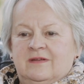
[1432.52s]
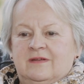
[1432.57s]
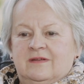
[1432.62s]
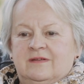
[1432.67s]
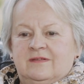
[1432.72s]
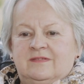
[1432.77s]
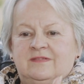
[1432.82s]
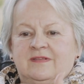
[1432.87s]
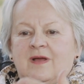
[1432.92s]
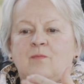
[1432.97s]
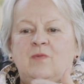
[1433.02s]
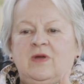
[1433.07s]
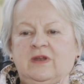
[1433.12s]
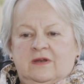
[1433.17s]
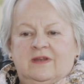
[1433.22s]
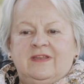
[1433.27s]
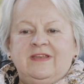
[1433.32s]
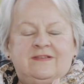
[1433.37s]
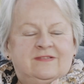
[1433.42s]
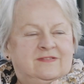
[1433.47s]

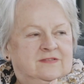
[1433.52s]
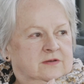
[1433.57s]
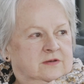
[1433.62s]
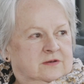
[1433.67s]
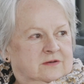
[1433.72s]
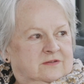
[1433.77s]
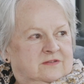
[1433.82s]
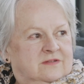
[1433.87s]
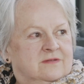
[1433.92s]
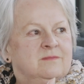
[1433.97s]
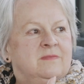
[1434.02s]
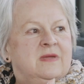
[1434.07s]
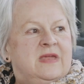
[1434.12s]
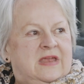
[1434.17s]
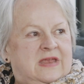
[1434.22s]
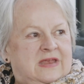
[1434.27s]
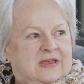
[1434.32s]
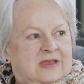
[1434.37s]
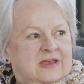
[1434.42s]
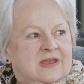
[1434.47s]
someone listen to
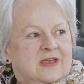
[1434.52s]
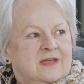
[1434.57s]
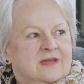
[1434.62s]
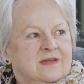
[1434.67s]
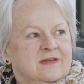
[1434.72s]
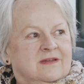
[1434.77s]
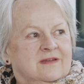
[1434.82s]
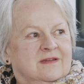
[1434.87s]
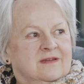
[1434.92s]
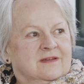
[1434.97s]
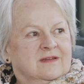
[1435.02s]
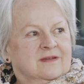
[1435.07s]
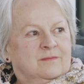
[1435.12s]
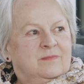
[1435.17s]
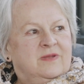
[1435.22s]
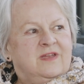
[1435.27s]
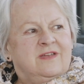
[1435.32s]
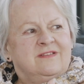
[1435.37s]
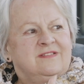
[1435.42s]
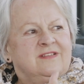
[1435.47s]
me
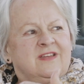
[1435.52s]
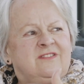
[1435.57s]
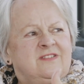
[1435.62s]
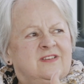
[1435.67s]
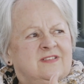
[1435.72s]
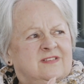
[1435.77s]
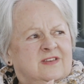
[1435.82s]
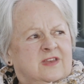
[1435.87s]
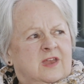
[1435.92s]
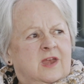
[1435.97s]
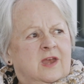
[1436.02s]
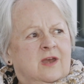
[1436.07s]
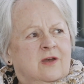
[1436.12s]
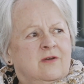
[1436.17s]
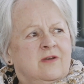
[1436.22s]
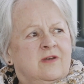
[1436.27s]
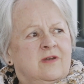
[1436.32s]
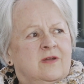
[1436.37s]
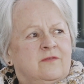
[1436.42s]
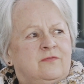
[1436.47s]
because I just
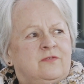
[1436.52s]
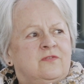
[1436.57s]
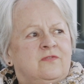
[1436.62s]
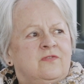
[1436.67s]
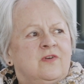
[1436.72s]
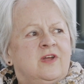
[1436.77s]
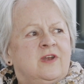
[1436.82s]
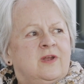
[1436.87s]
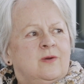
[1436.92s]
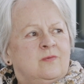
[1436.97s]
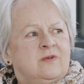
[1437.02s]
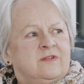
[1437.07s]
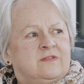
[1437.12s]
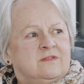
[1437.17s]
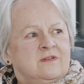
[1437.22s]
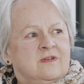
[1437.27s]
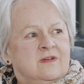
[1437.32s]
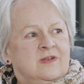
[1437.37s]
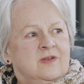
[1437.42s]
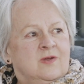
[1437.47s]
care enough to find out
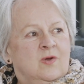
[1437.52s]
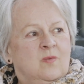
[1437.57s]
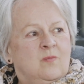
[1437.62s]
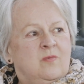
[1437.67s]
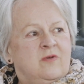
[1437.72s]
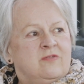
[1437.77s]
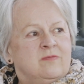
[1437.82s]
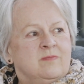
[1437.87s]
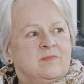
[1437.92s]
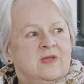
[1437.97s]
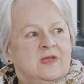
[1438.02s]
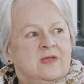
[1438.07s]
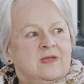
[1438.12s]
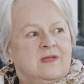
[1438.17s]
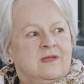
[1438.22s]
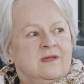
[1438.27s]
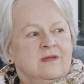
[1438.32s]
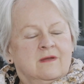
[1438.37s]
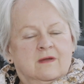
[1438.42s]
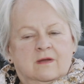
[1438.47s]
what's going on with
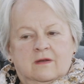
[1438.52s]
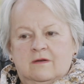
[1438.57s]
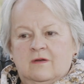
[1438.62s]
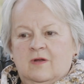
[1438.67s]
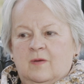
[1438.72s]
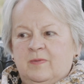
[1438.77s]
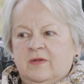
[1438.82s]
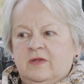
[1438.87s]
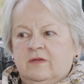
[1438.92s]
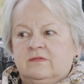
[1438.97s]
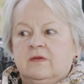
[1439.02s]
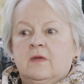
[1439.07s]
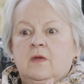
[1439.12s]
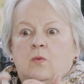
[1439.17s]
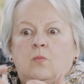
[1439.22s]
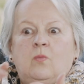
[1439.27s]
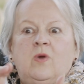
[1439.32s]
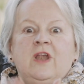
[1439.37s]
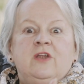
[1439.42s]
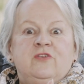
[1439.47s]
me. Not because,
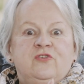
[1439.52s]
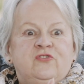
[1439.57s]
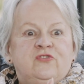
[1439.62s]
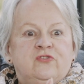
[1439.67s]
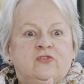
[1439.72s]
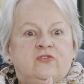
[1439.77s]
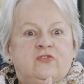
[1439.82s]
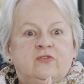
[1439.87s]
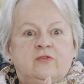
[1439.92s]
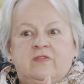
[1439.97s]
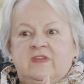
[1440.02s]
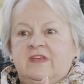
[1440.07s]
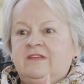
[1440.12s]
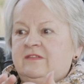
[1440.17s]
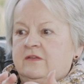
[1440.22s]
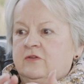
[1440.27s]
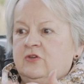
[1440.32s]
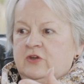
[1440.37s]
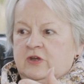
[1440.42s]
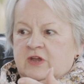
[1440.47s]
well, you should do
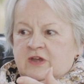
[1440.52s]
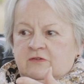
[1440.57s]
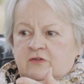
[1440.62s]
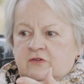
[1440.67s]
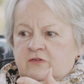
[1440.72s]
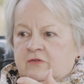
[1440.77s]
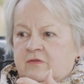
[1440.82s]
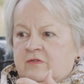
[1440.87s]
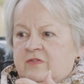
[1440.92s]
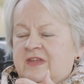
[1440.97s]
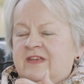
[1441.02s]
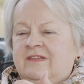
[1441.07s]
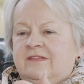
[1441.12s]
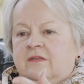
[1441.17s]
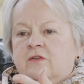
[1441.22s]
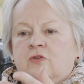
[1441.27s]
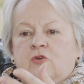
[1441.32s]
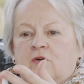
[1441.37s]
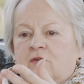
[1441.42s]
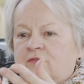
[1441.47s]
this and you need to do this
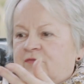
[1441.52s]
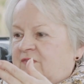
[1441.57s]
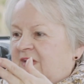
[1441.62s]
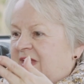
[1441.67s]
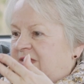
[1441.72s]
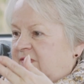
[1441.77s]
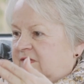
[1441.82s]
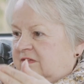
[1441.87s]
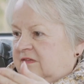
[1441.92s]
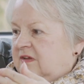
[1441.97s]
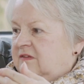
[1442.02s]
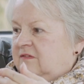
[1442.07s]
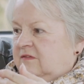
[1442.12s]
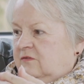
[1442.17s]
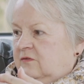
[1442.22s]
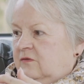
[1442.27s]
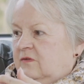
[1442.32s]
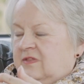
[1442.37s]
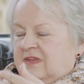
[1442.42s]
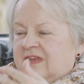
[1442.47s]
and your faith says
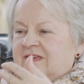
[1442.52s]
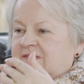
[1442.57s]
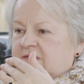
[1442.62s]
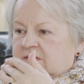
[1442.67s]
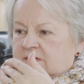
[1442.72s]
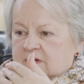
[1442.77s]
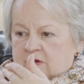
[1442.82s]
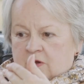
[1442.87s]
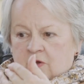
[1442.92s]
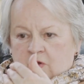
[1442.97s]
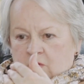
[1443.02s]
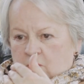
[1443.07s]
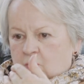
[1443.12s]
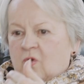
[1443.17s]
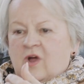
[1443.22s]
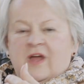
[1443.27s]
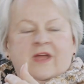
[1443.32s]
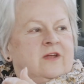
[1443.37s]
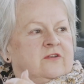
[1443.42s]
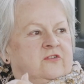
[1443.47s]
do this and
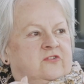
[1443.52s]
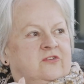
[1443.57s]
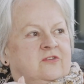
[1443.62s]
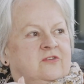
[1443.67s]
why aren't you